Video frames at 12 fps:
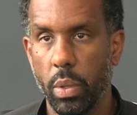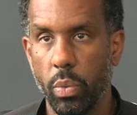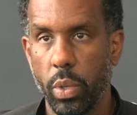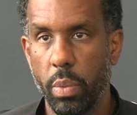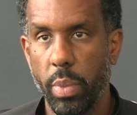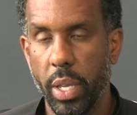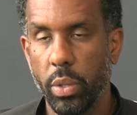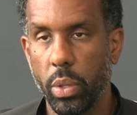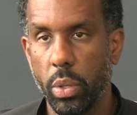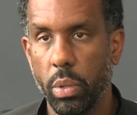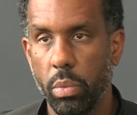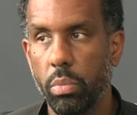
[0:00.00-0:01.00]
We made
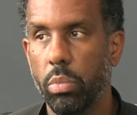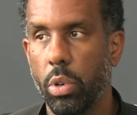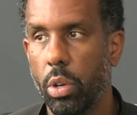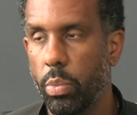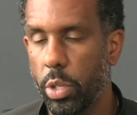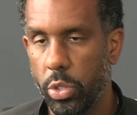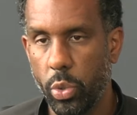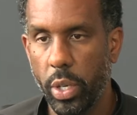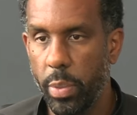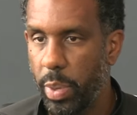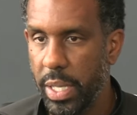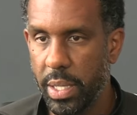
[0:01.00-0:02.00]
almost
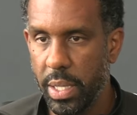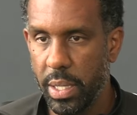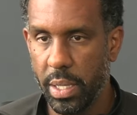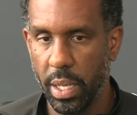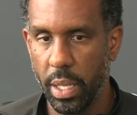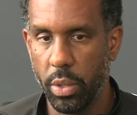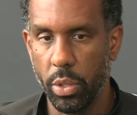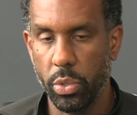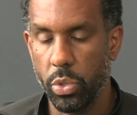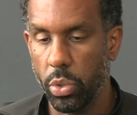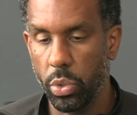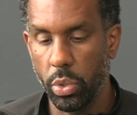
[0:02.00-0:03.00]
20 passes, and
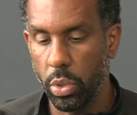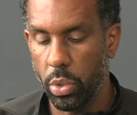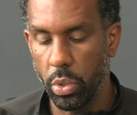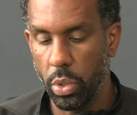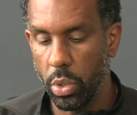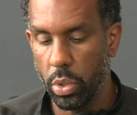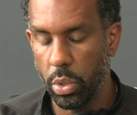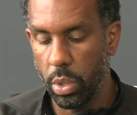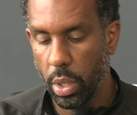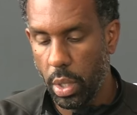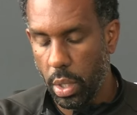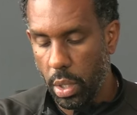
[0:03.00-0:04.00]
also the goal,
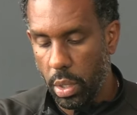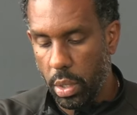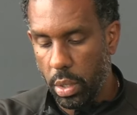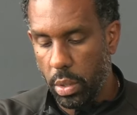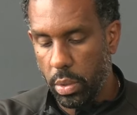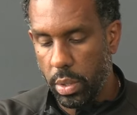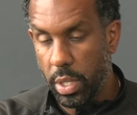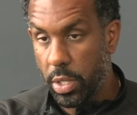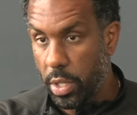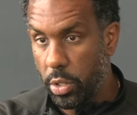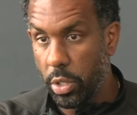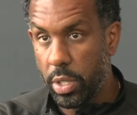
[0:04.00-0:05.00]

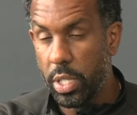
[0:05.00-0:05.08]
the